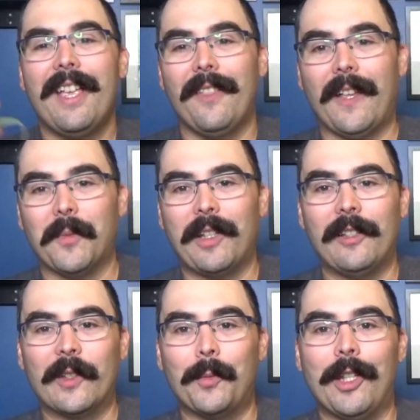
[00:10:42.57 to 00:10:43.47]
that's my
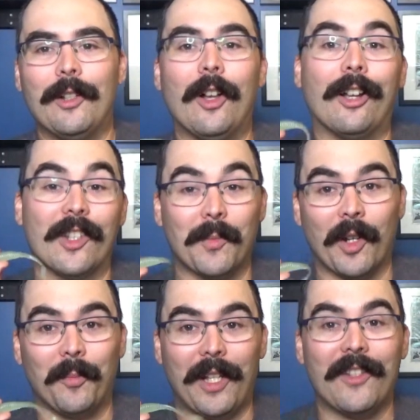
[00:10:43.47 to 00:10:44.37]
little spiel on
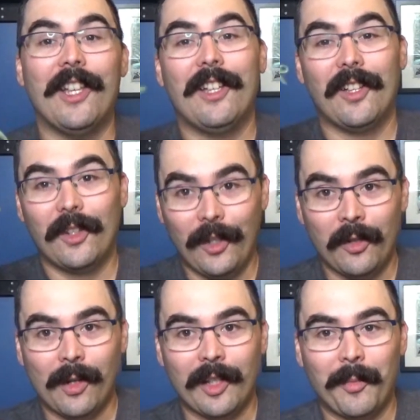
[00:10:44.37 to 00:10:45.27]
smart baits. Good
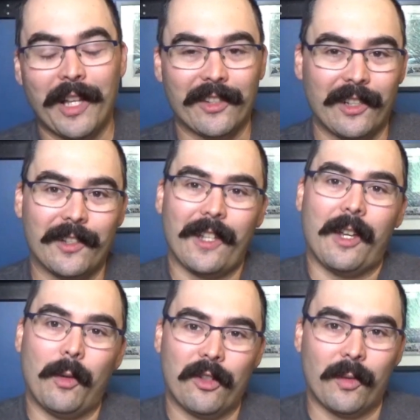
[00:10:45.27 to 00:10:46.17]
quality plastics.
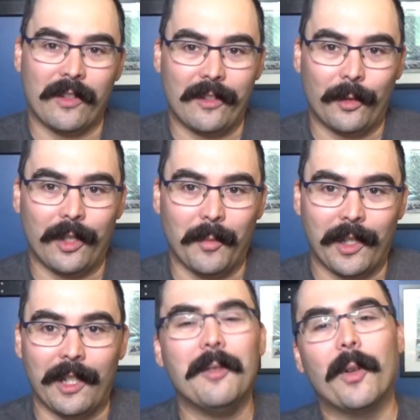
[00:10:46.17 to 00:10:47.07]
I wish it wasn't so
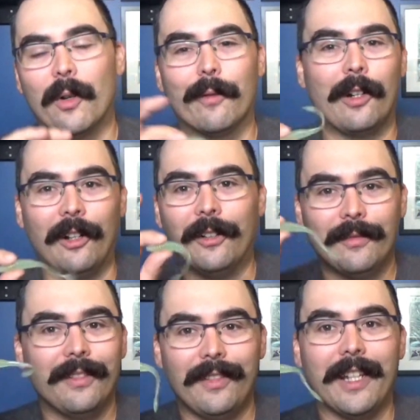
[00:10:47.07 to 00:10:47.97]
gimmicky, but overall,
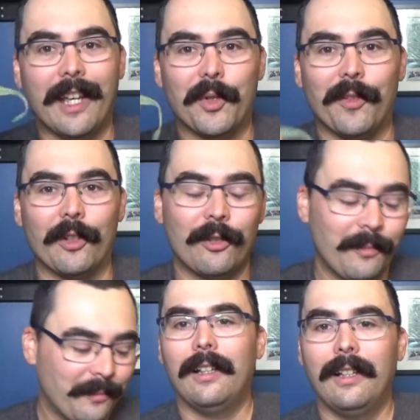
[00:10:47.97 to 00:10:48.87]
they catch fish.
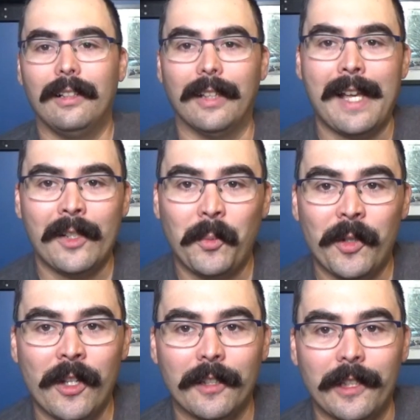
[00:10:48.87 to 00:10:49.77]
Last but
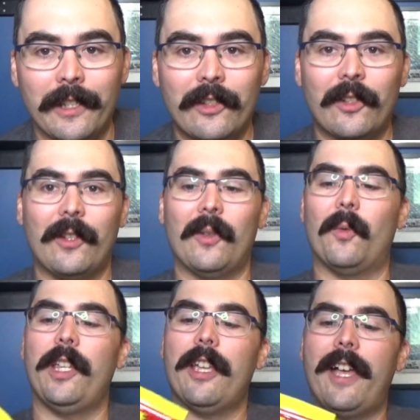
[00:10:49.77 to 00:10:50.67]
not least,
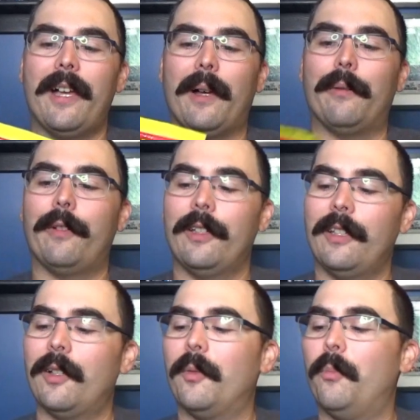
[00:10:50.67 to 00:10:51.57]
we have
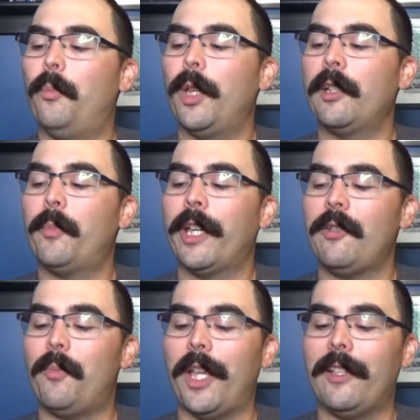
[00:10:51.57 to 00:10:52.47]
Big
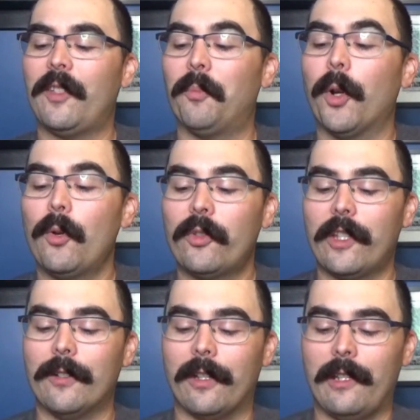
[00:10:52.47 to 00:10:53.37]
Bite Baits Pro
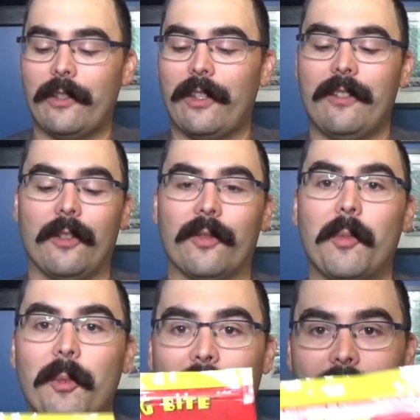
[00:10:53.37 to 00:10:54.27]
Series. So some
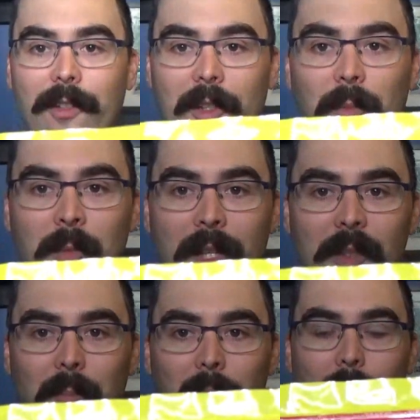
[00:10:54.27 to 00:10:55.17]
more plastic, Big
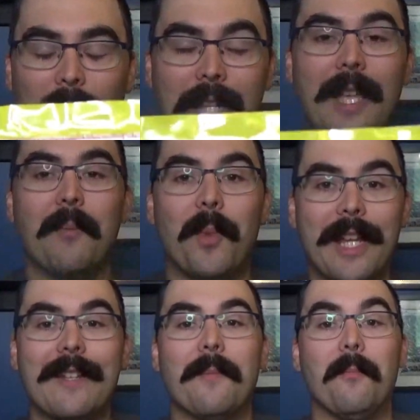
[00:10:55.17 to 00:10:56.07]

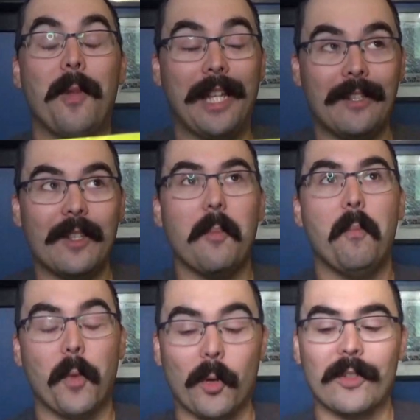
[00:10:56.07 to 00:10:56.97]
Bite Baits
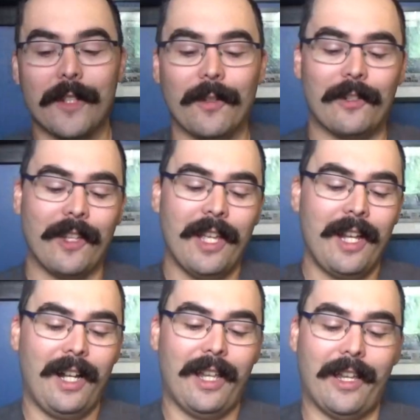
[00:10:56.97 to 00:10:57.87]
Pro Series.
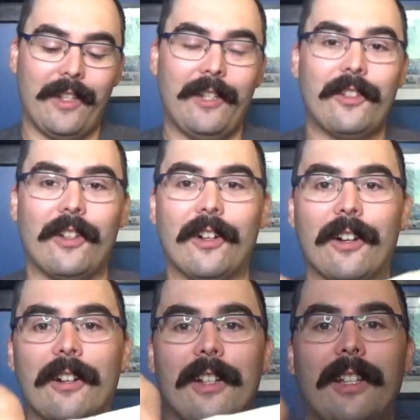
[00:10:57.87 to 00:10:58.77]
And these
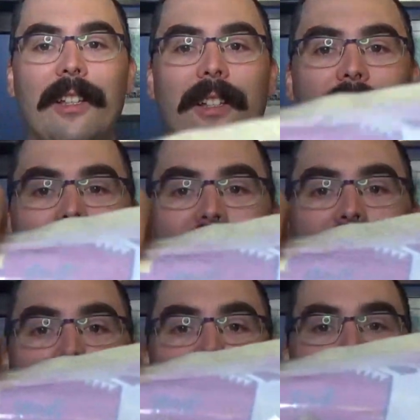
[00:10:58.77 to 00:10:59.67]
are
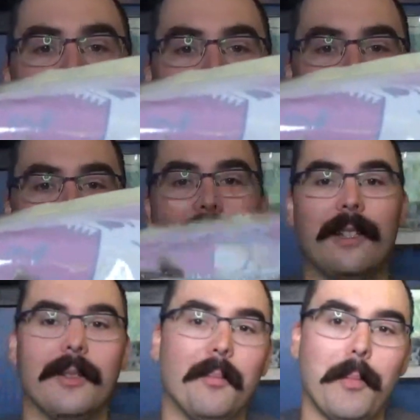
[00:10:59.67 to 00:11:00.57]
some plastic
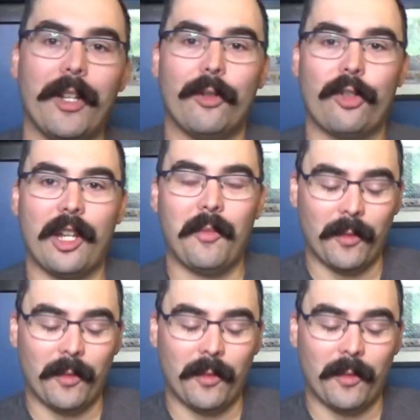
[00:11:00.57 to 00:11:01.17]
minnow shaped